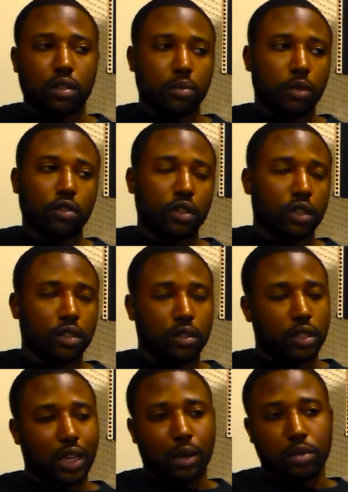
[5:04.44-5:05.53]
Because music is a
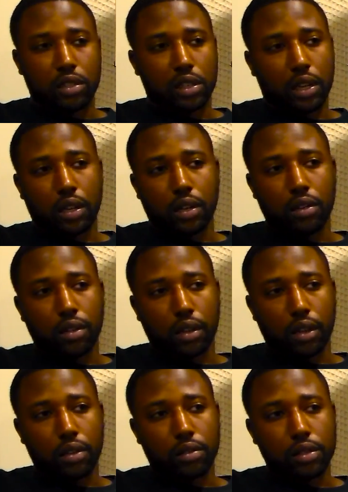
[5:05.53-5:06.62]
job just like
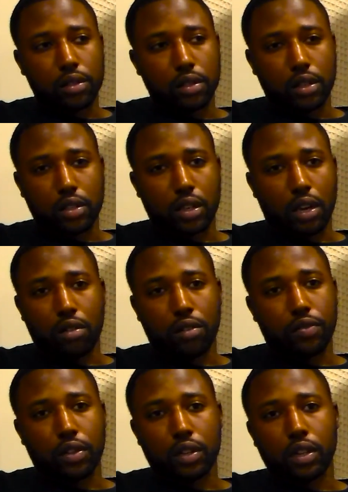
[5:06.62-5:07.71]
anything else. It's not
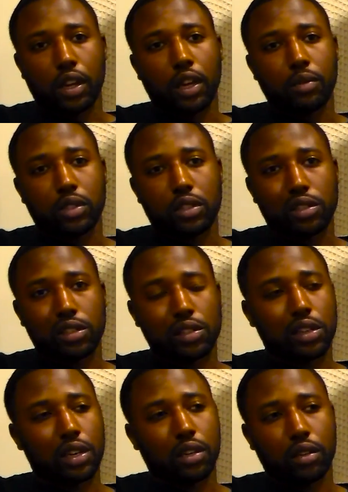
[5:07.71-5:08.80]
all fun and games. It just
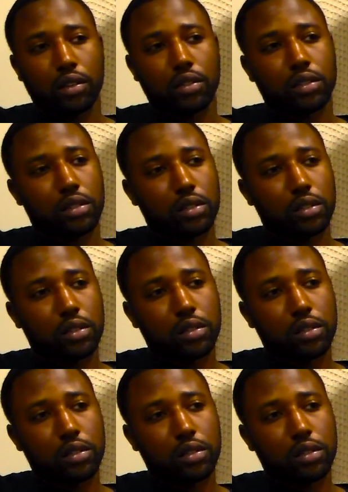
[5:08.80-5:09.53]
looks like it is.